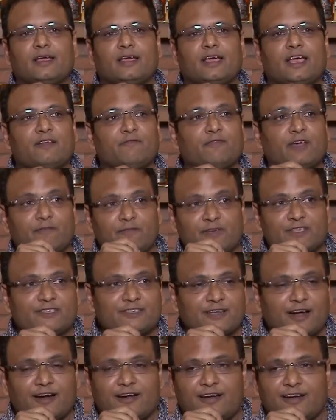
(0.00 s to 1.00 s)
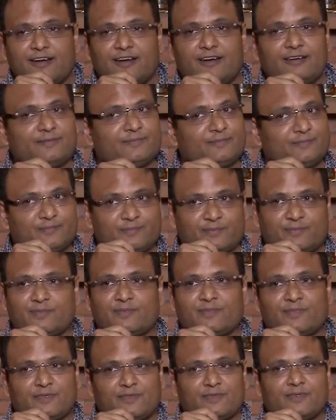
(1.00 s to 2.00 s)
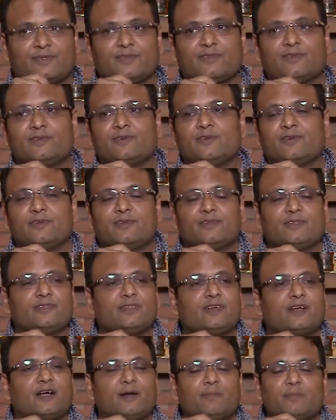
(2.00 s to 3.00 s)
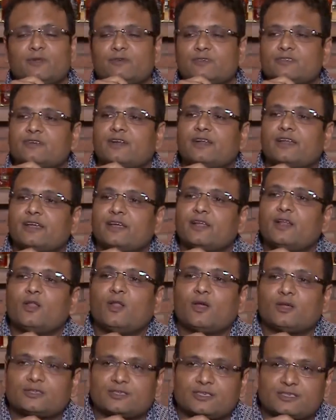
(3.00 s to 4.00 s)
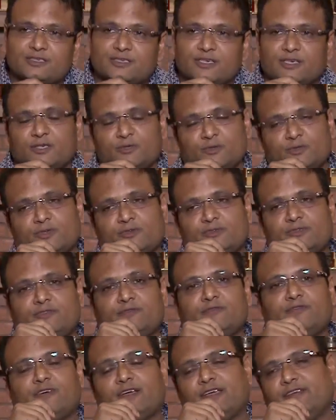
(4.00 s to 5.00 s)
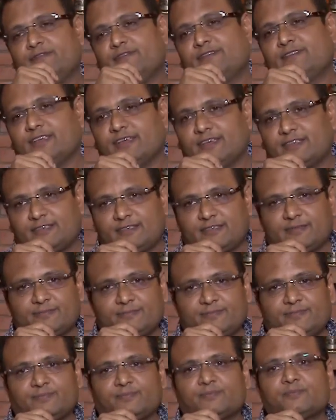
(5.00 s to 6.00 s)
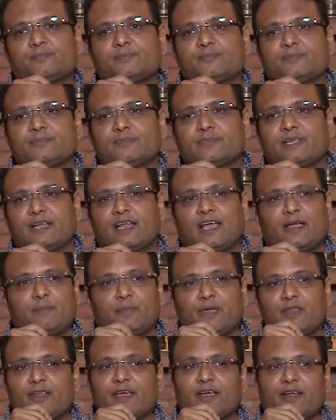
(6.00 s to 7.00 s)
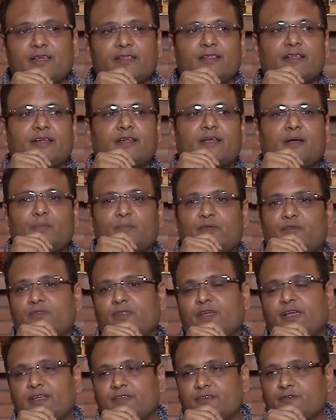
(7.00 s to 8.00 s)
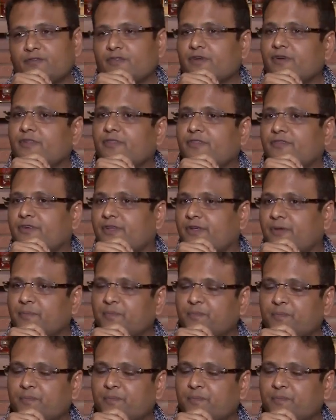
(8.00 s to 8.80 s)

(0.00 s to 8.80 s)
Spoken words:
And when we started, the company was running in losses in 2005-06. And I've been heading that company for the age of 33.